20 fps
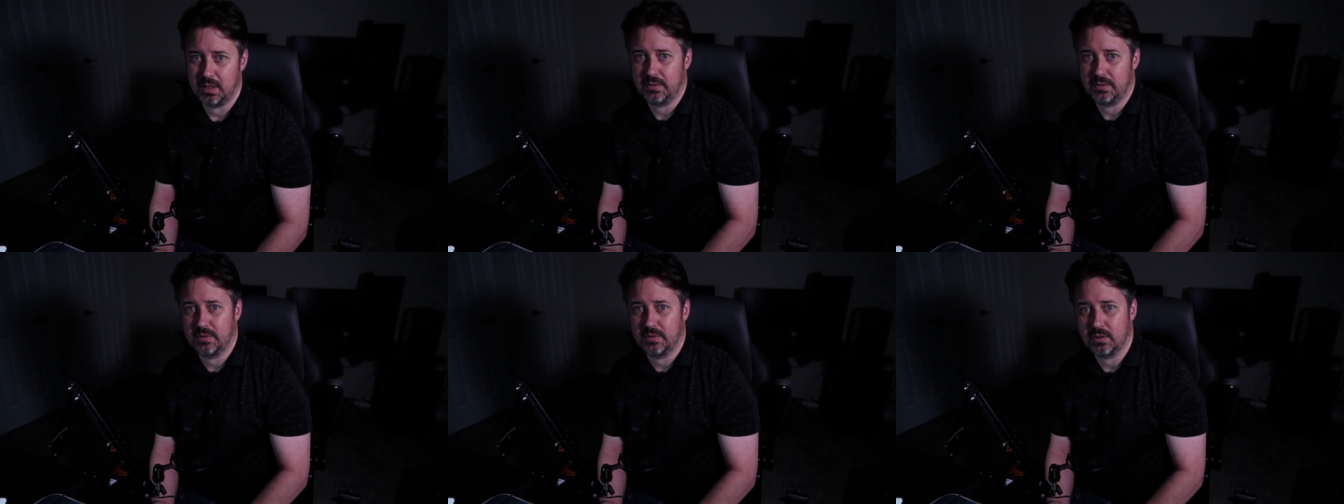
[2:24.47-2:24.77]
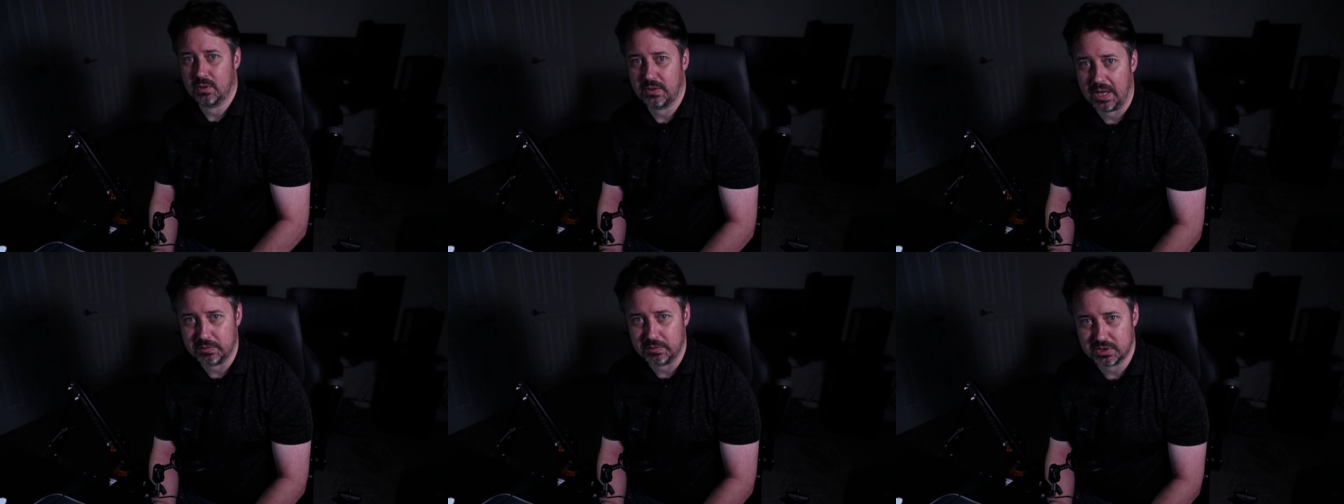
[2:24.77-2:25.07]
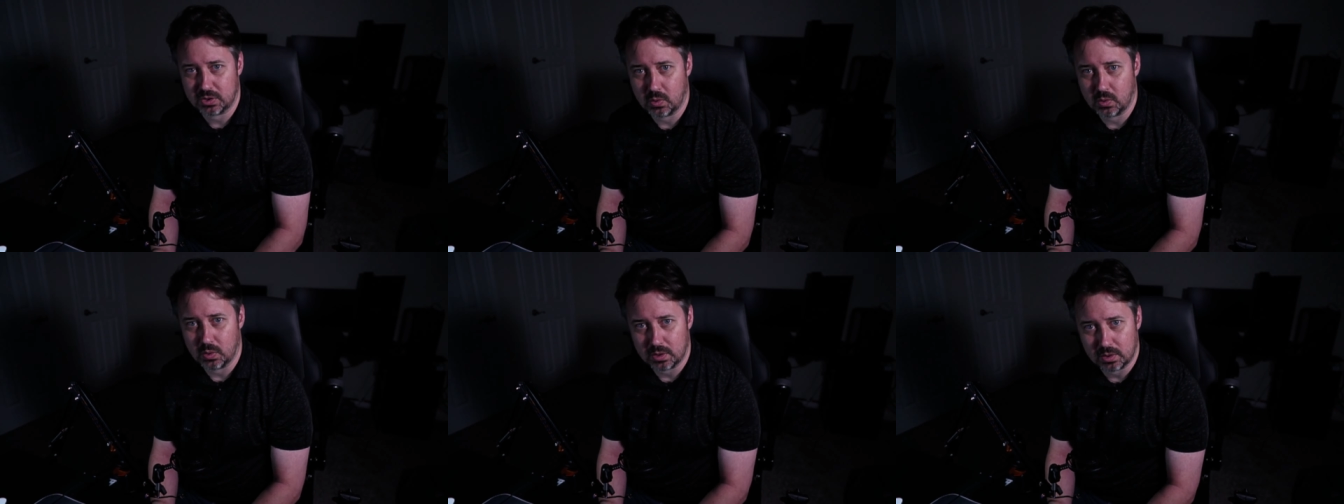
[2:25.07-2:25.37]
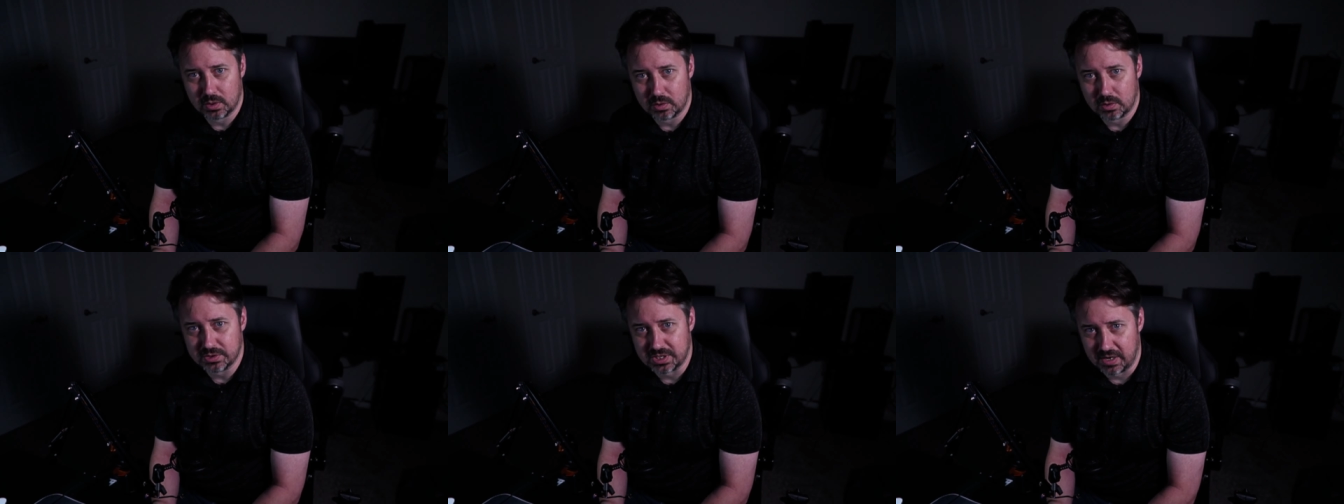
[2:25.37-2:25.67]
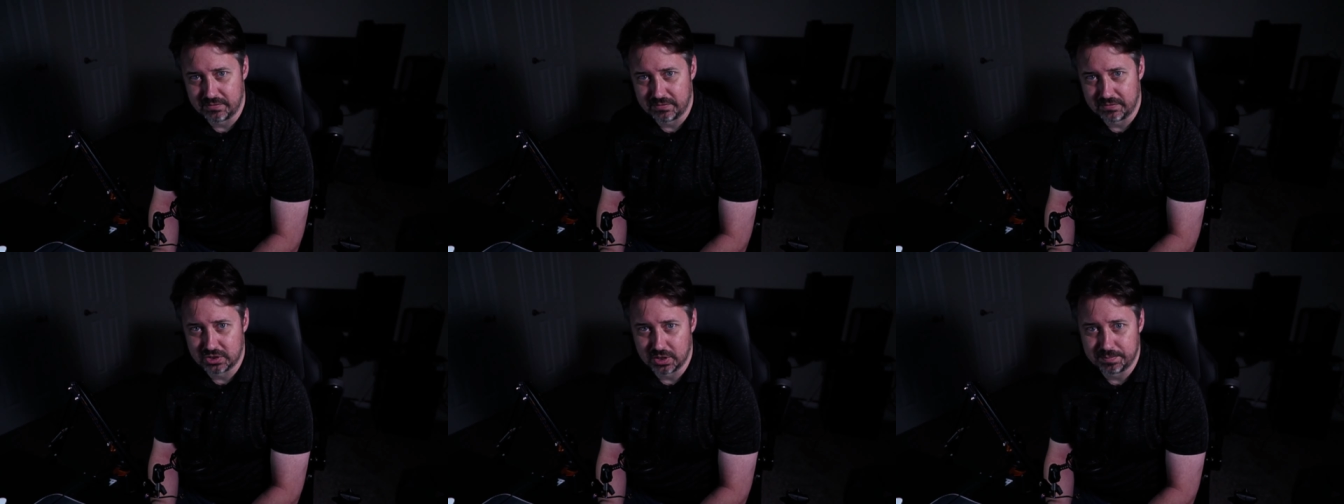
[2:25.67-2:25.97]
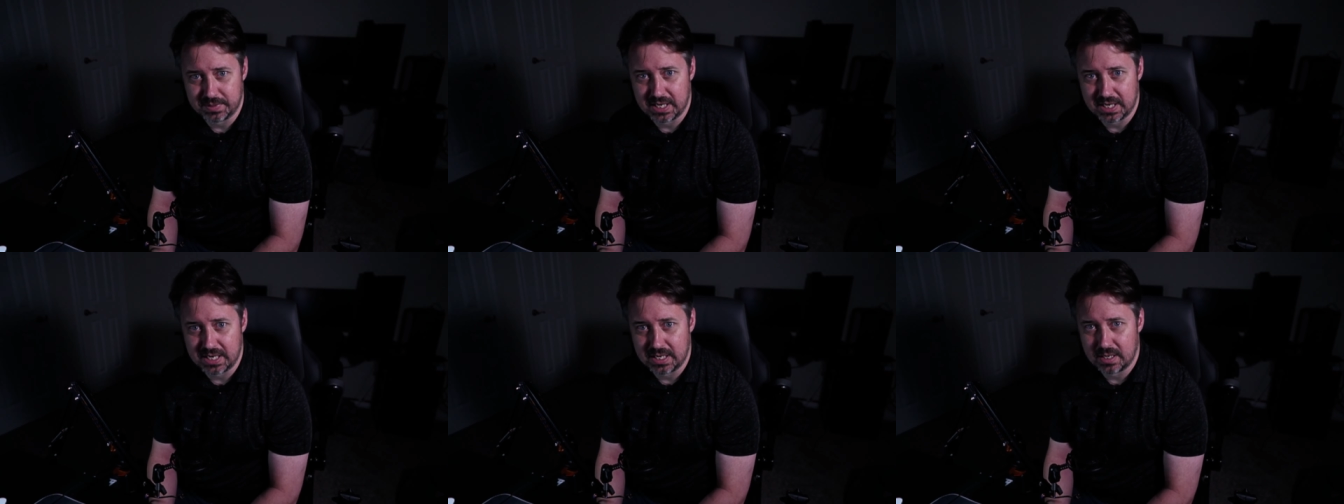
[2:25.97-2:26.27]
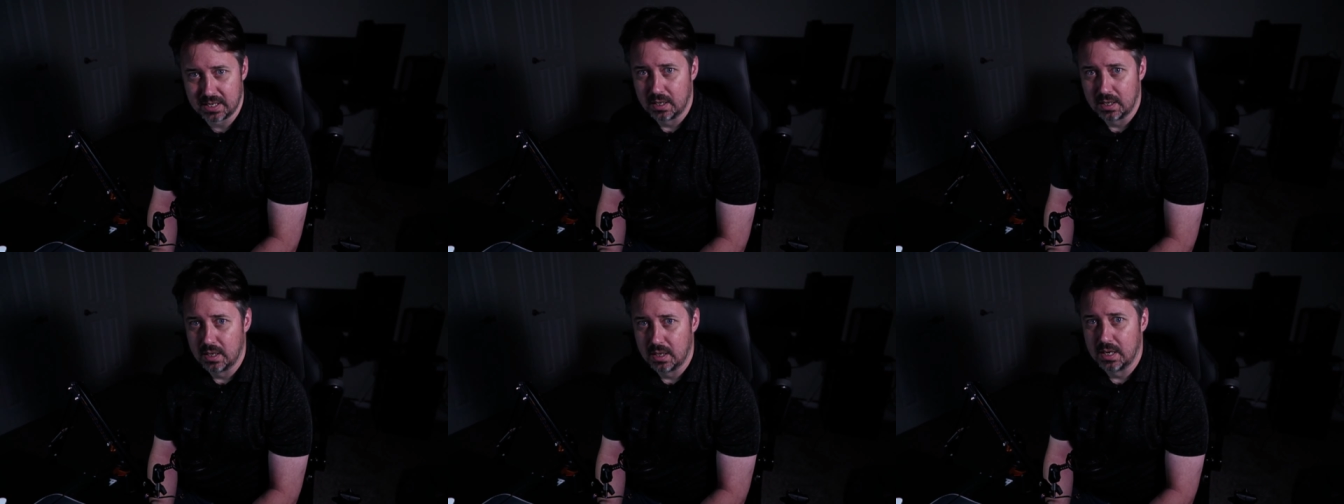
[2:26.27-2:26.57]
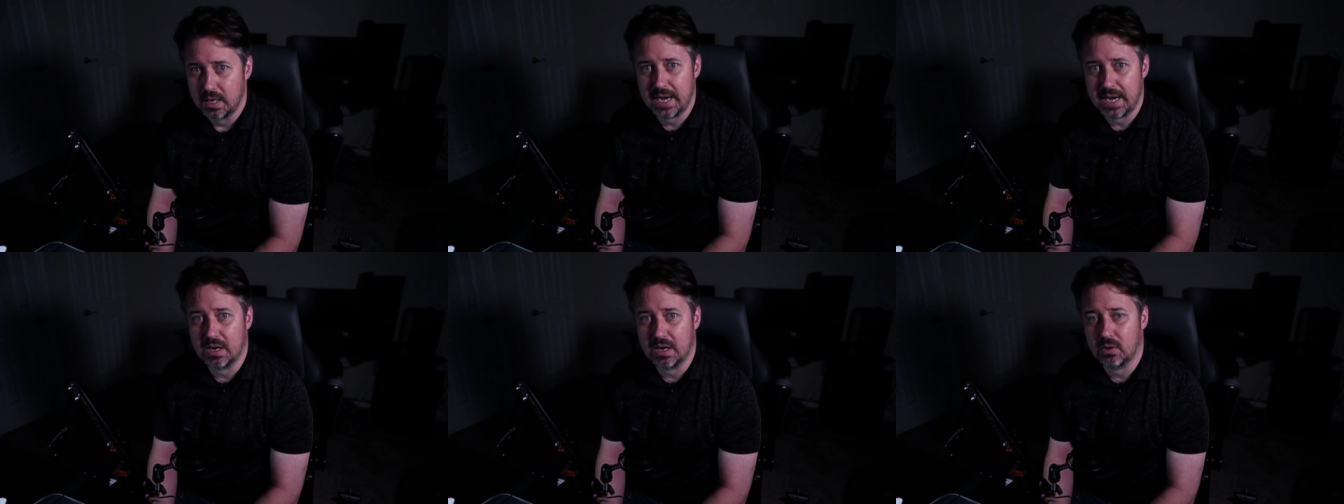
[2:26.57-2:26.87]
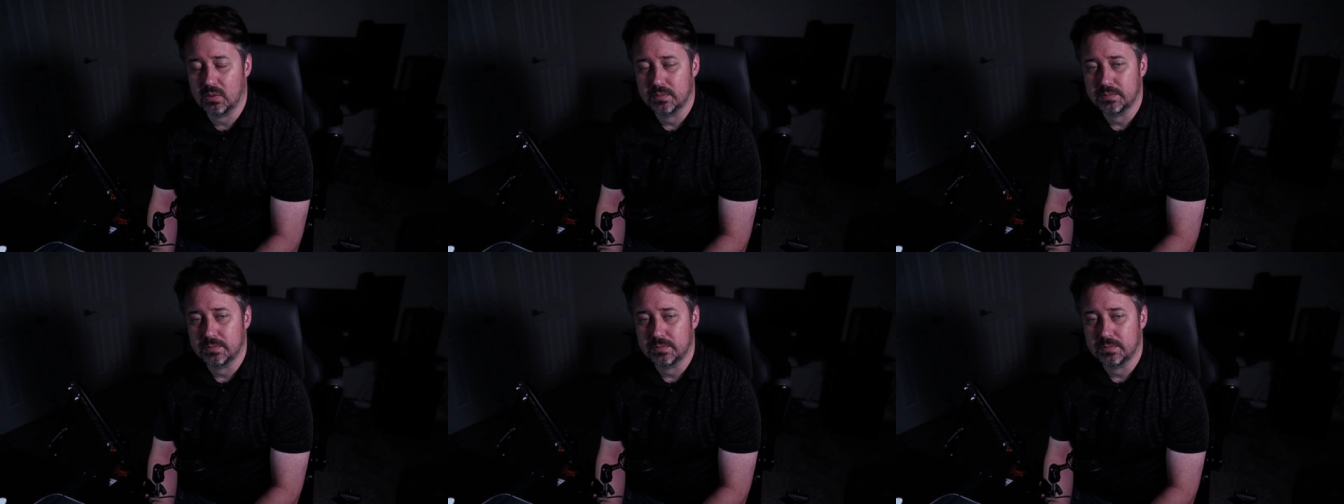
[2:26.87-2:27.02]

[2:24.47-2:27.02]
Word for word: that was a quick little salvage update. Now,